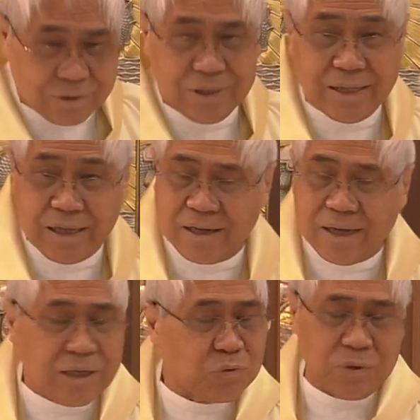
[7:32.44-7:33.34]
in that
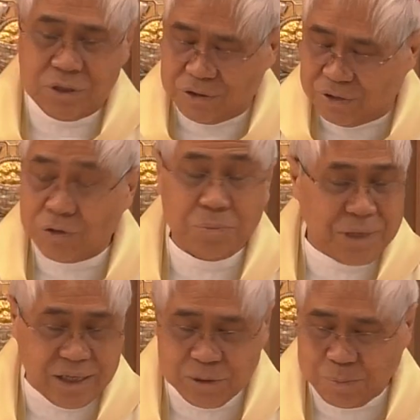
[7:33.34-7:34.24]
light which could not
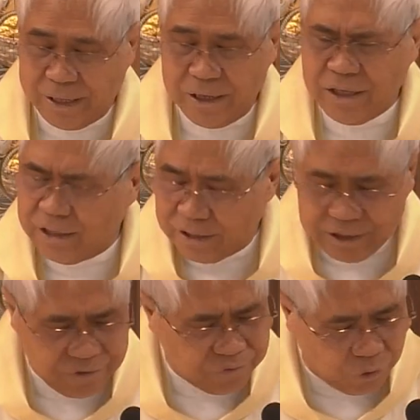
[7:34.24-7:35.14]
be explained. He
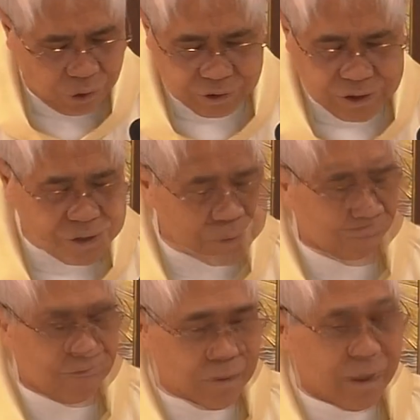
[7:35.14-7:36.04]
heard the voice,
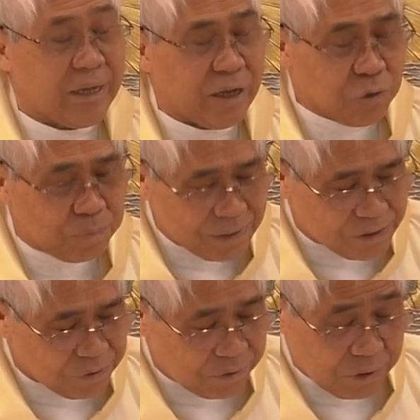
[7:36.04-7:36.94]
"Why are you
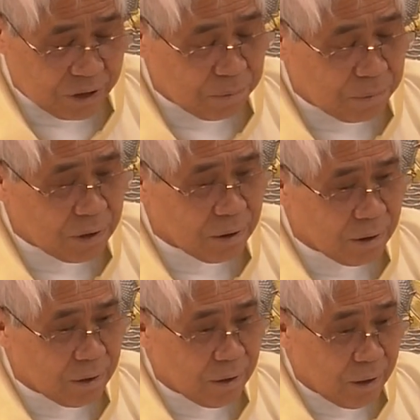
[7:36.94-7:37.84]
persecuting me?"
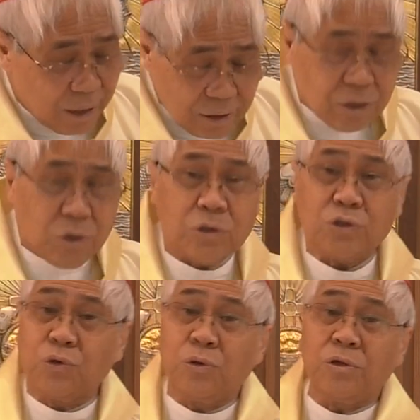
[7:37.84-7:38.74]
And the
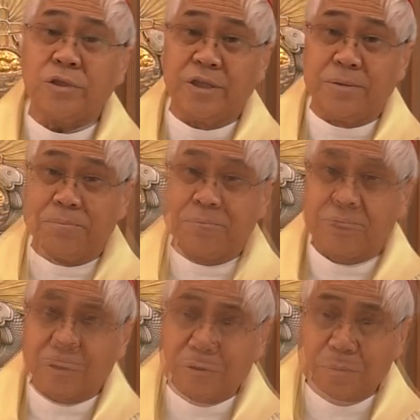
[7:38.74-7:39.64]
Lord called him
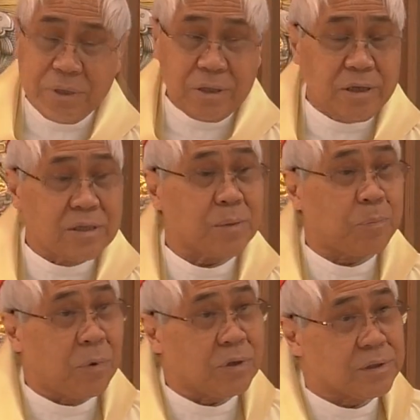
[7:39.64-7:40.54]
to be his
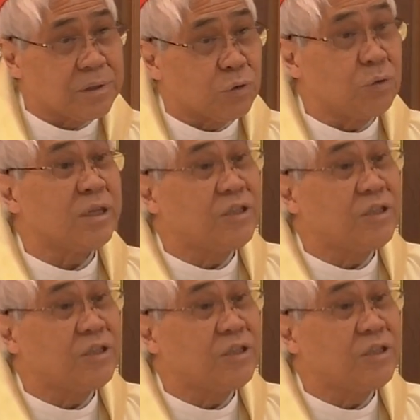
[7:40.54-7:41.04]
apostle to the